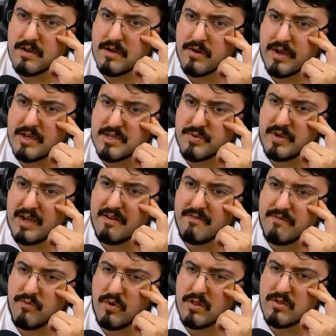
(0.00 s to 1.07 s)
Okay, so we
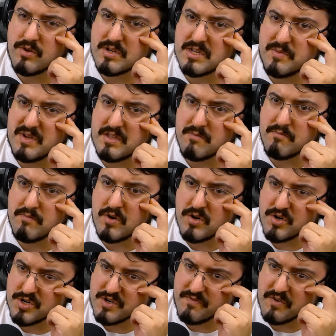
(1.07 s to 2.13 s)
have what looks to be the
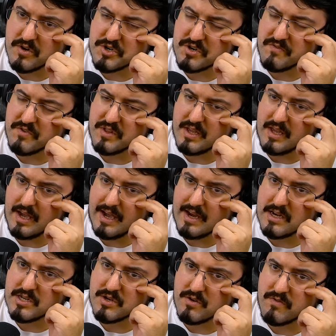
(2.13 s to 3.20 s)
merged version for the
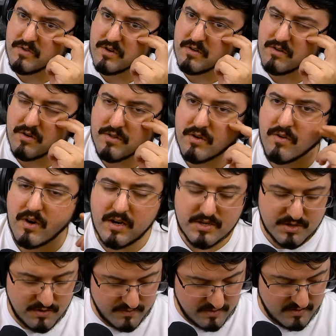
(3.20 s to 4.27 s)
X over or the
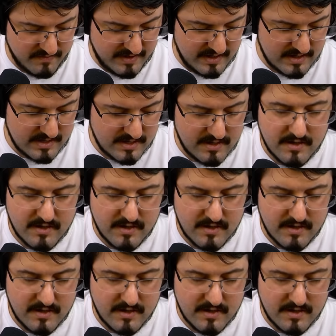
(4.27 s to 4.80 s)
crossover event.